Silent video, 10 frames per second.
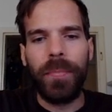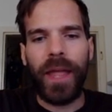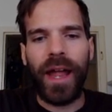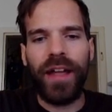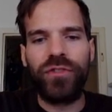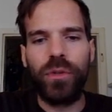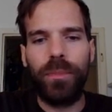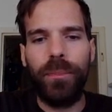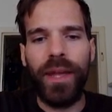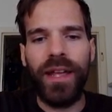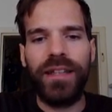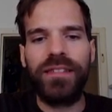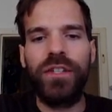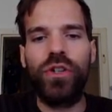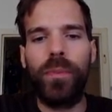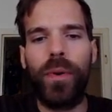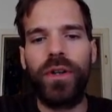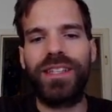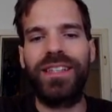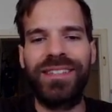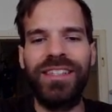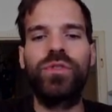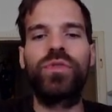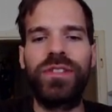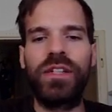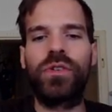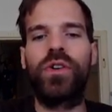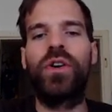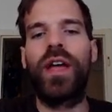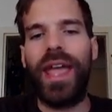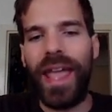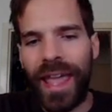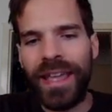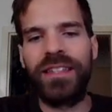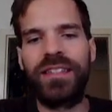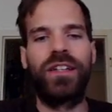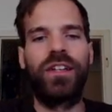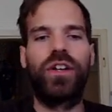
I have to pay 0.008